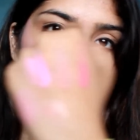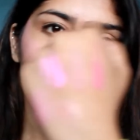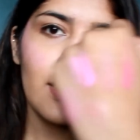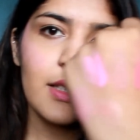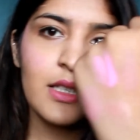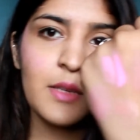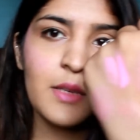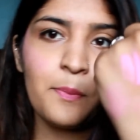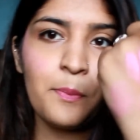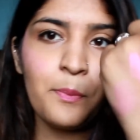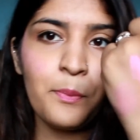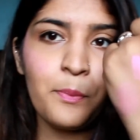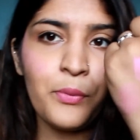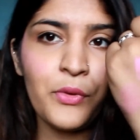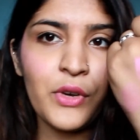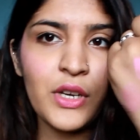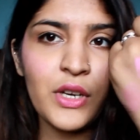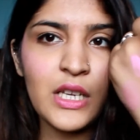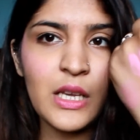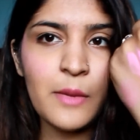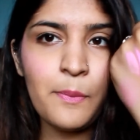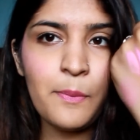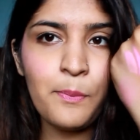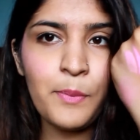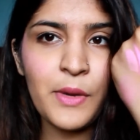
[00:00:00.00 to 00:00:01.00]
That's a
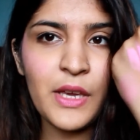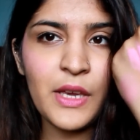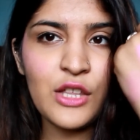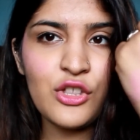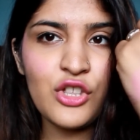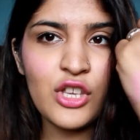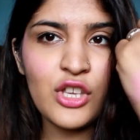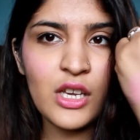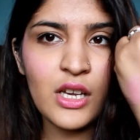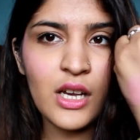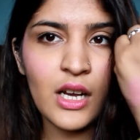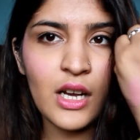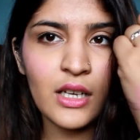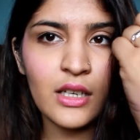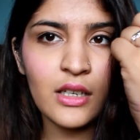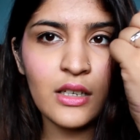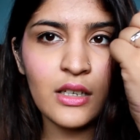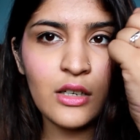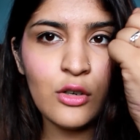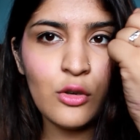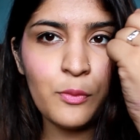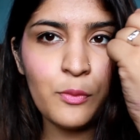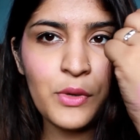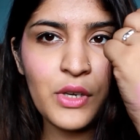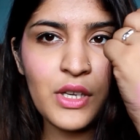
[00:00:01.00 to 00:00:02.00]
pretty peachy
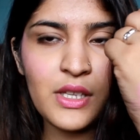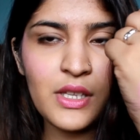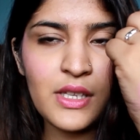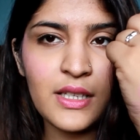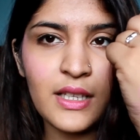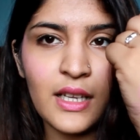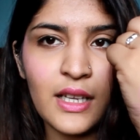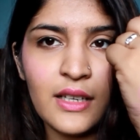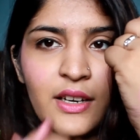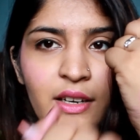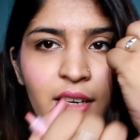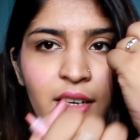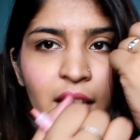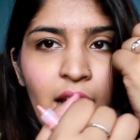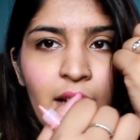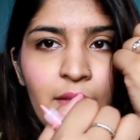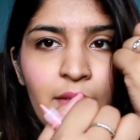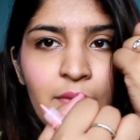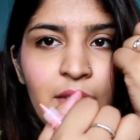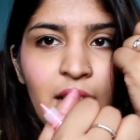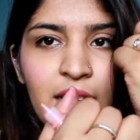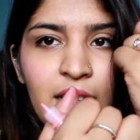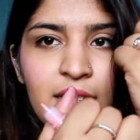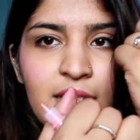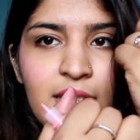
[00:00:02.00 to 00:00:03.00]
color. Hope you can see that.
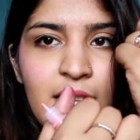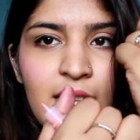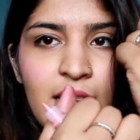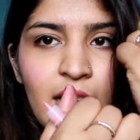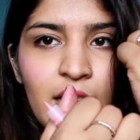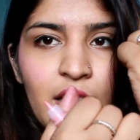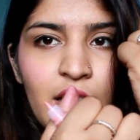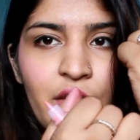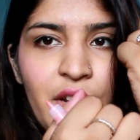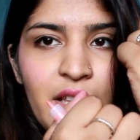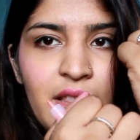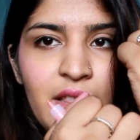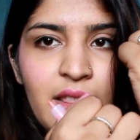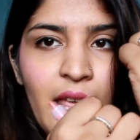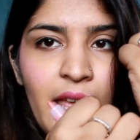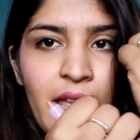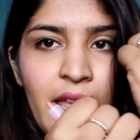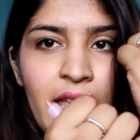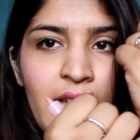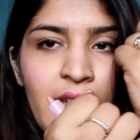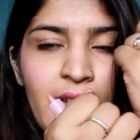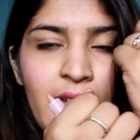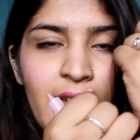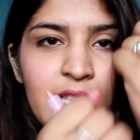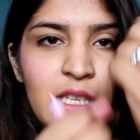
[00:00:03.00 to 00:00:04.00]
Yeah, that's the color right there.
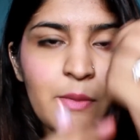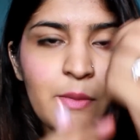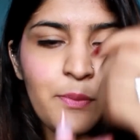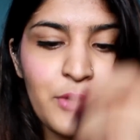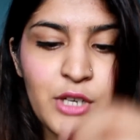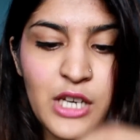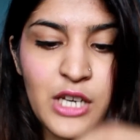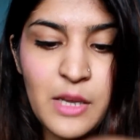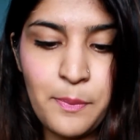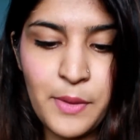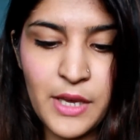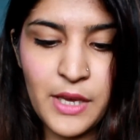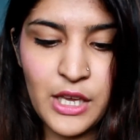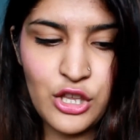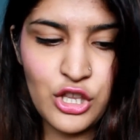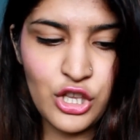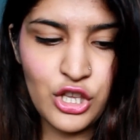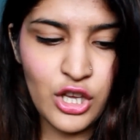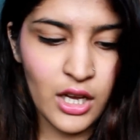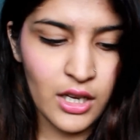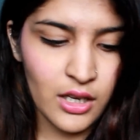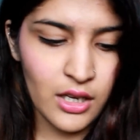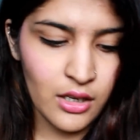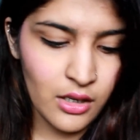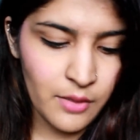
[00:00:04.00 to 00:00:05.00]
It's a pretty peach
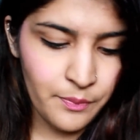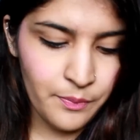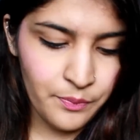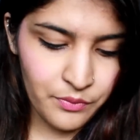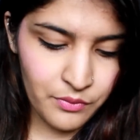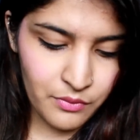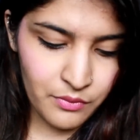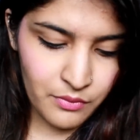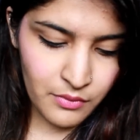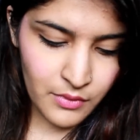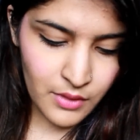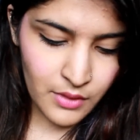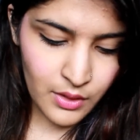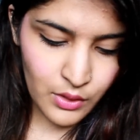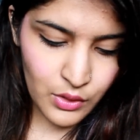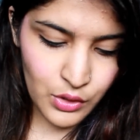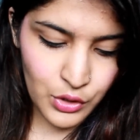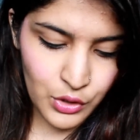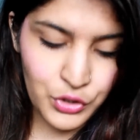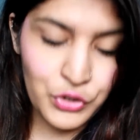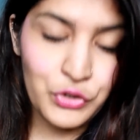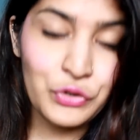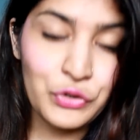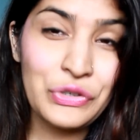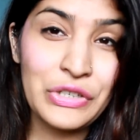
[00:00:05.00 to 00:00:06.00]
color.
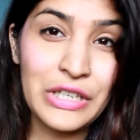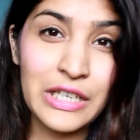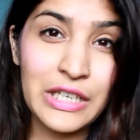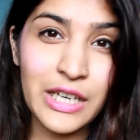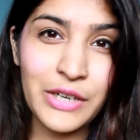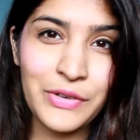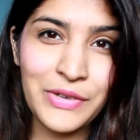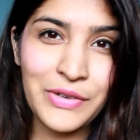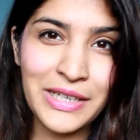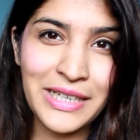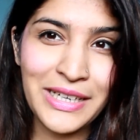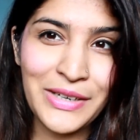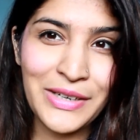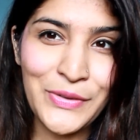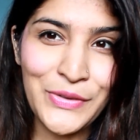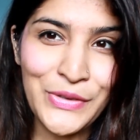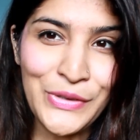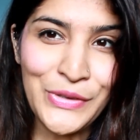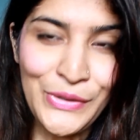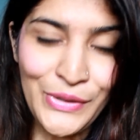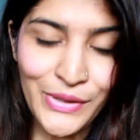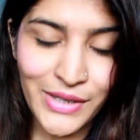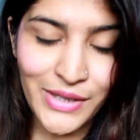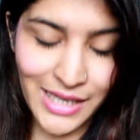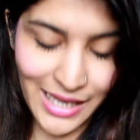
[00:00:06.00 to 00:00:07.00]
Looks really, really,
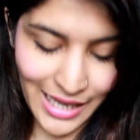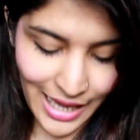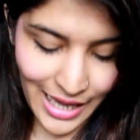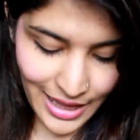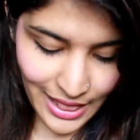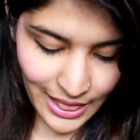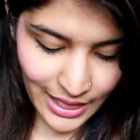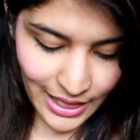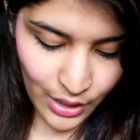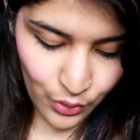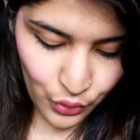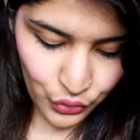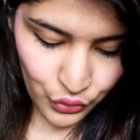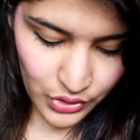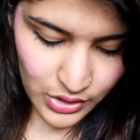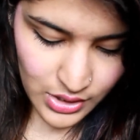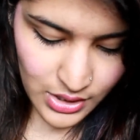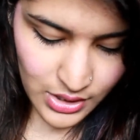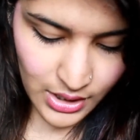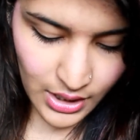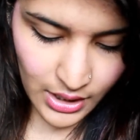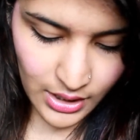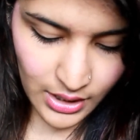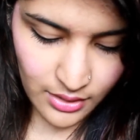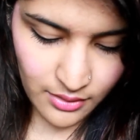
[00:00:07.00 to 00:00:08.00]
really healthy on the
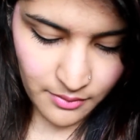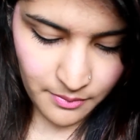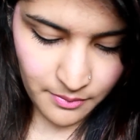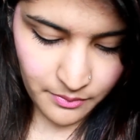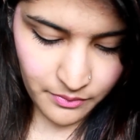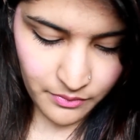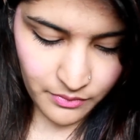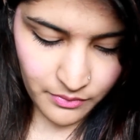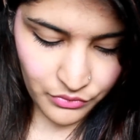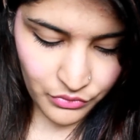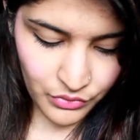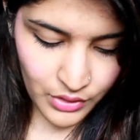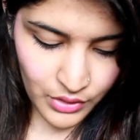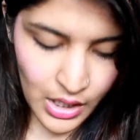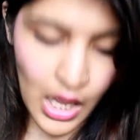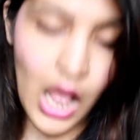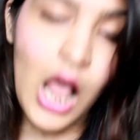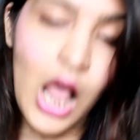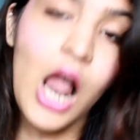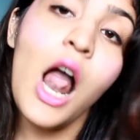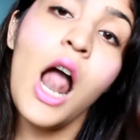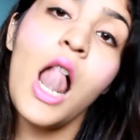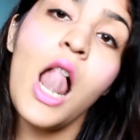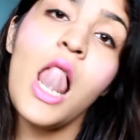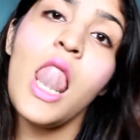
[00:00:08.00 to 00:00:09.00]
skin.
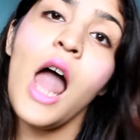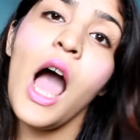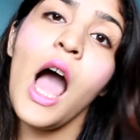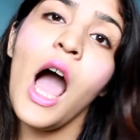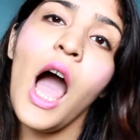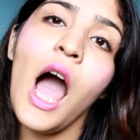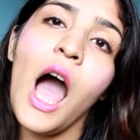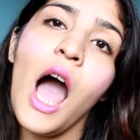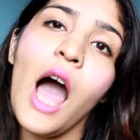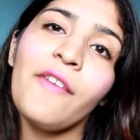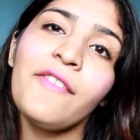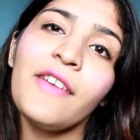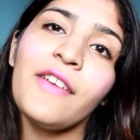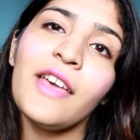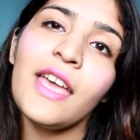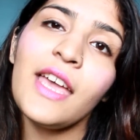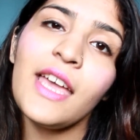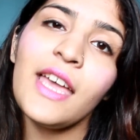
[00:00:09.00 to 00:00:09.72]
Love